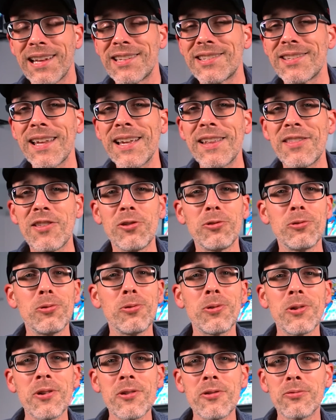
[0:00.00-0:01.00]
It's like The
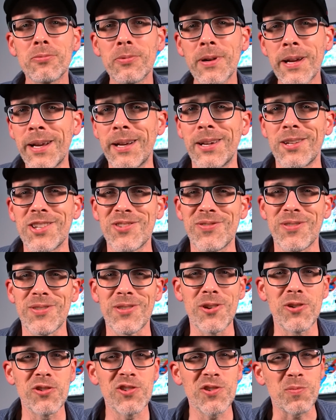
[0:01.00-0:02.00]
Lord of the Rings for
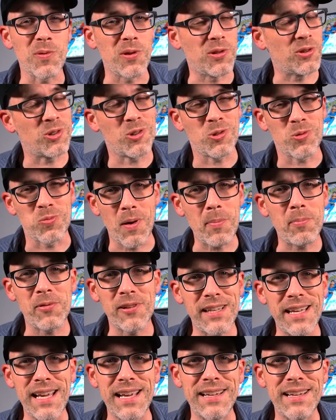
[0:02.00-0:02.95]
those with crippling